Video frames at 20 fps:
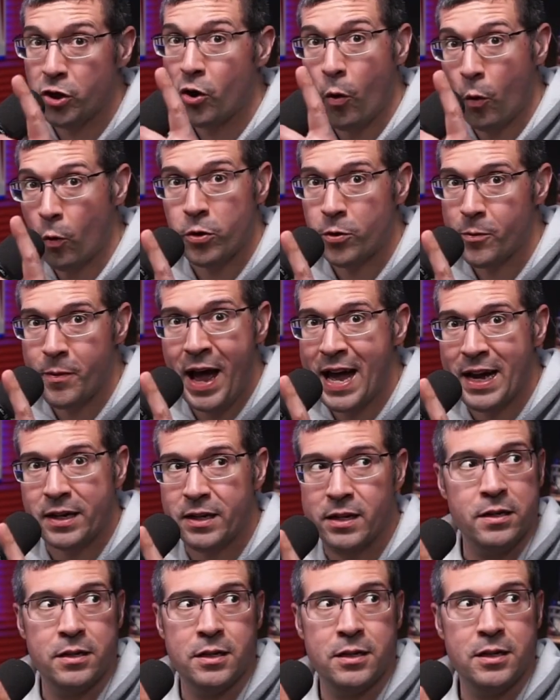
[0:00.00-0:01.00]

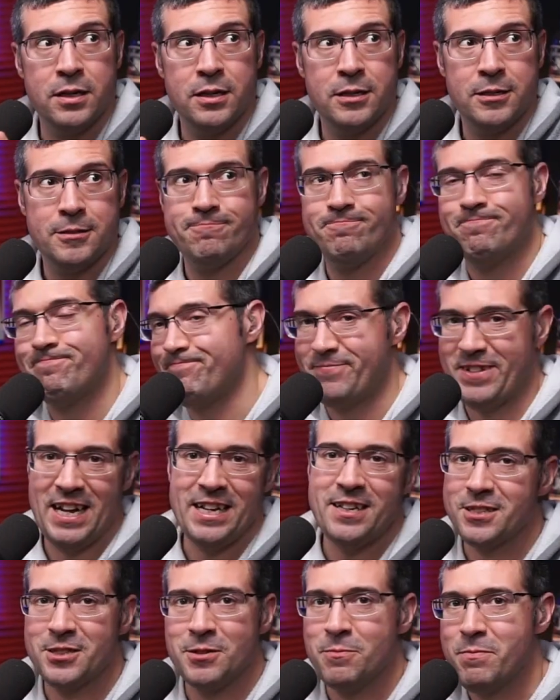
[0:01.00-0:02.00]
cornerback?
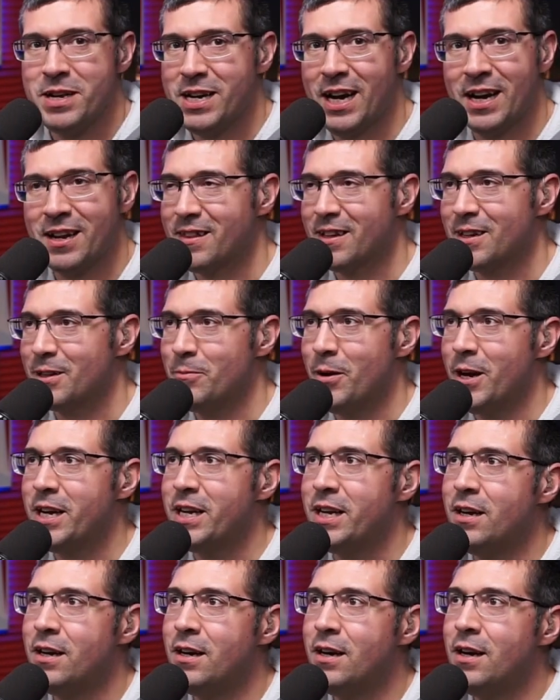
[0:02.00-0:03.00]
That doesn't mean anything to
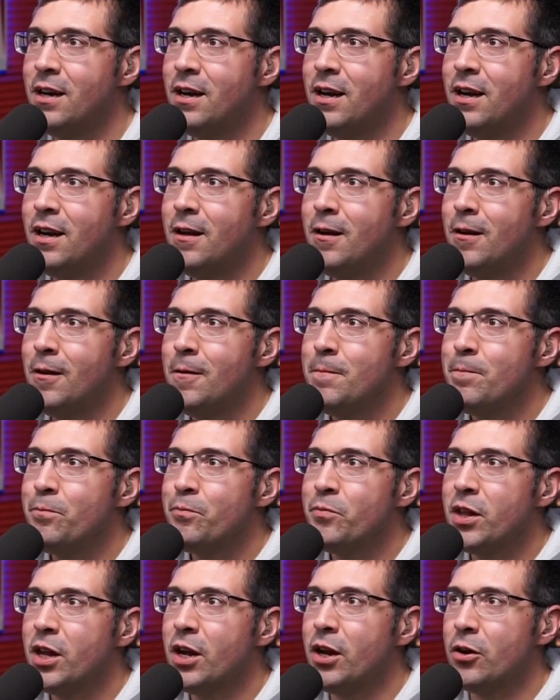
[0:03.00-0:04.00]
me.
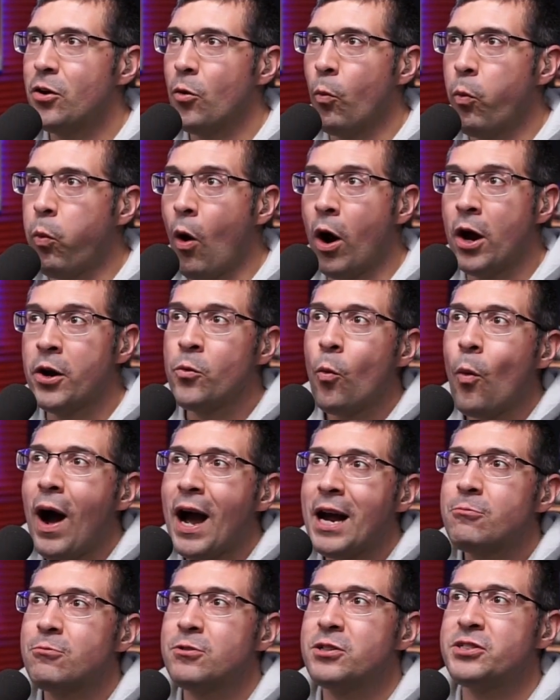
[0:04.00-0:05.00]
One
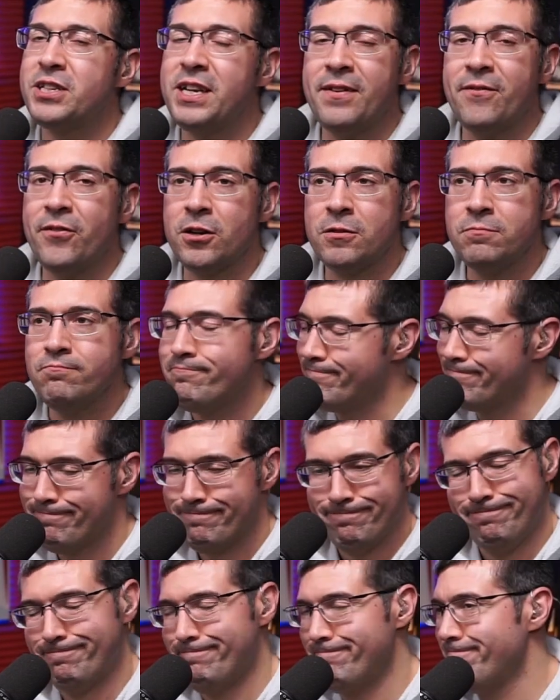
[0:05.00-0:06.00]
wide receiver?
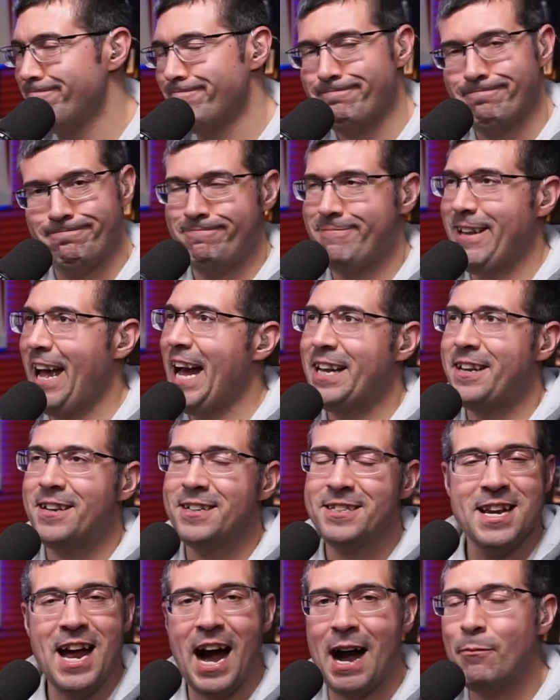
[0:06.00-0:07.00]
That
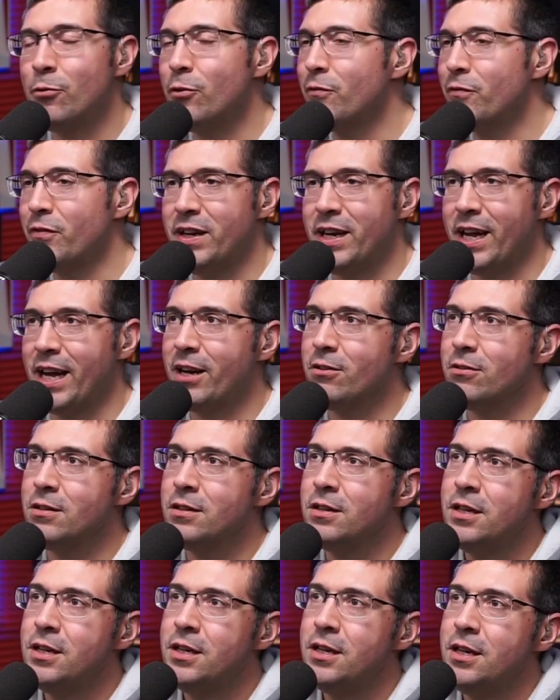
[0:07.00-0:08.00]
does not move the needle.
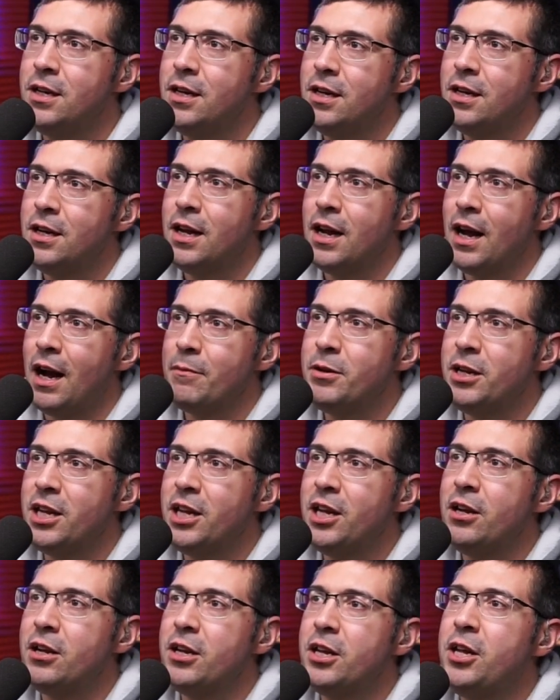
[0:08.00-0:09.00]
I mean,
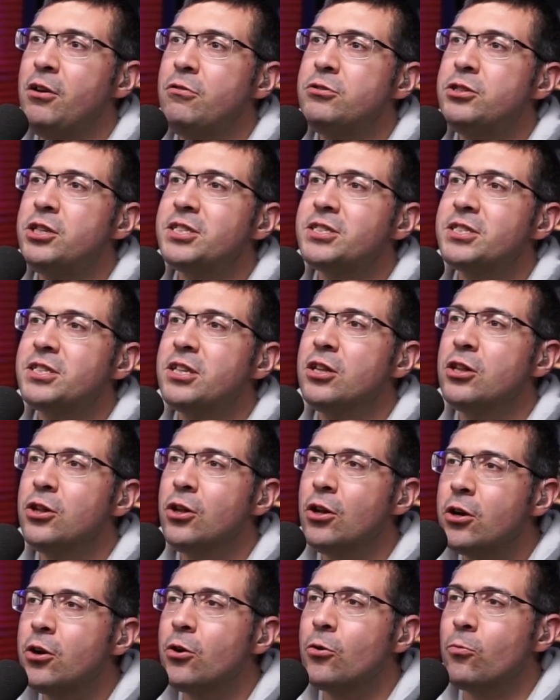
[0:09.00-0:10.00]
you just
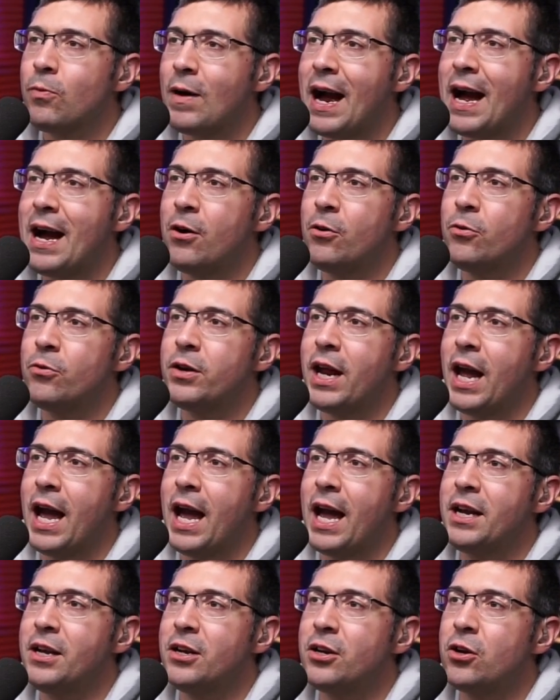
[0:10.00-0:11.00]
look around
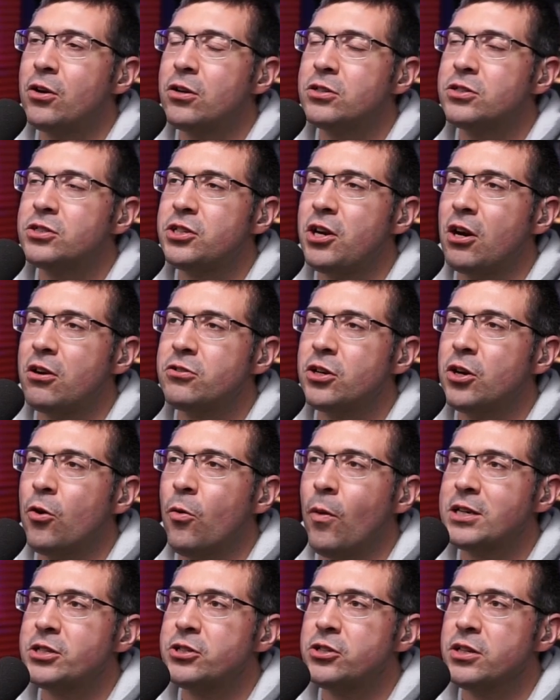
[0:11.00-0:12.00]
and start to
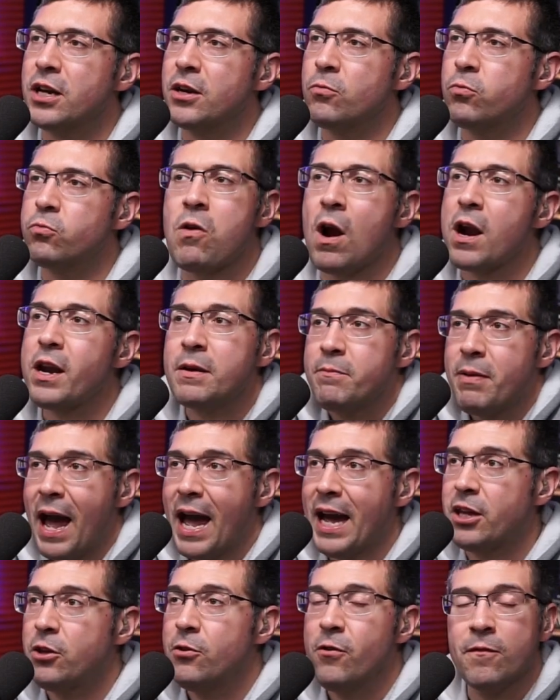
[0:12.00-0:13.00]
question, like, running
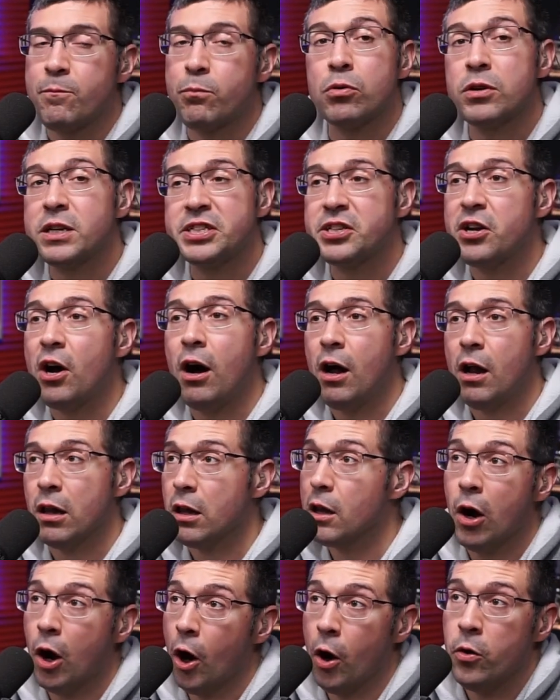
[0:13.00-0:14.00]
back. You have Breece
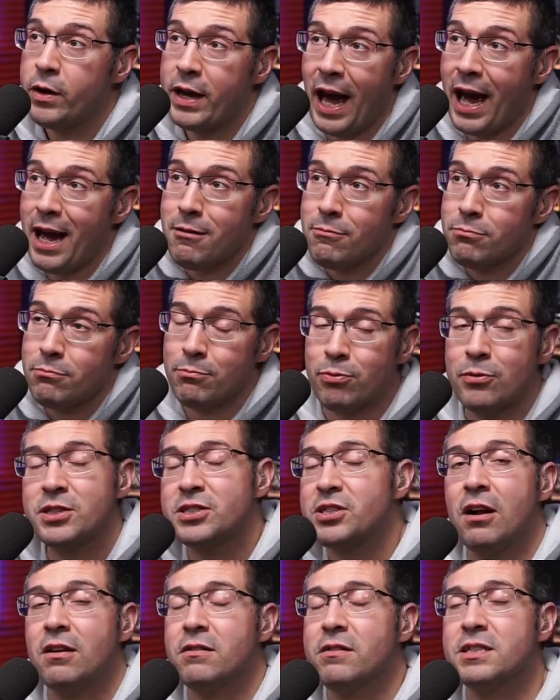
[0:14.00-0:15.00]
Hall. Okay,
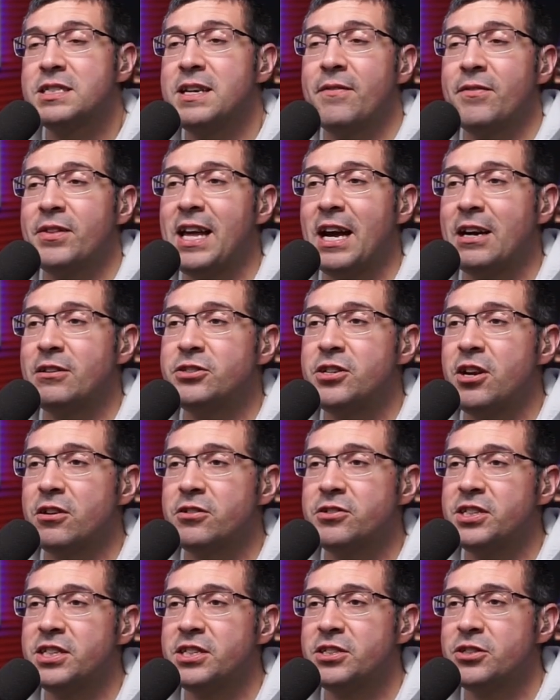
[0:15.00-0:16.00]
Breece Hall doesn't have a
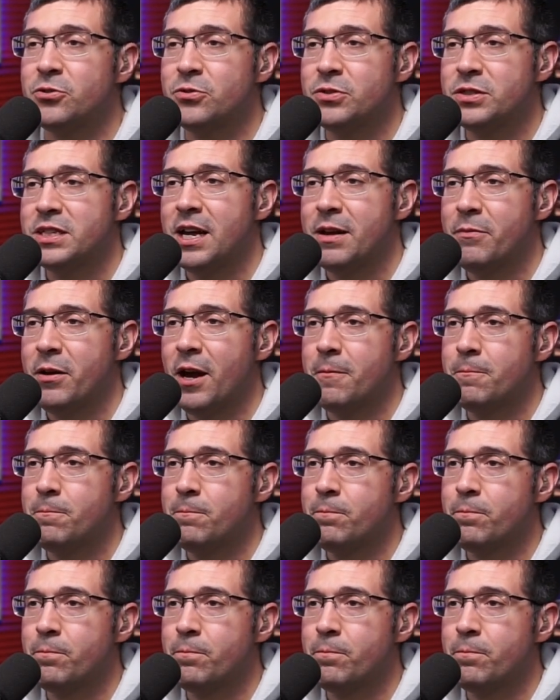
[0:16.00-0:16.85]
1,000-yard season to his name yet.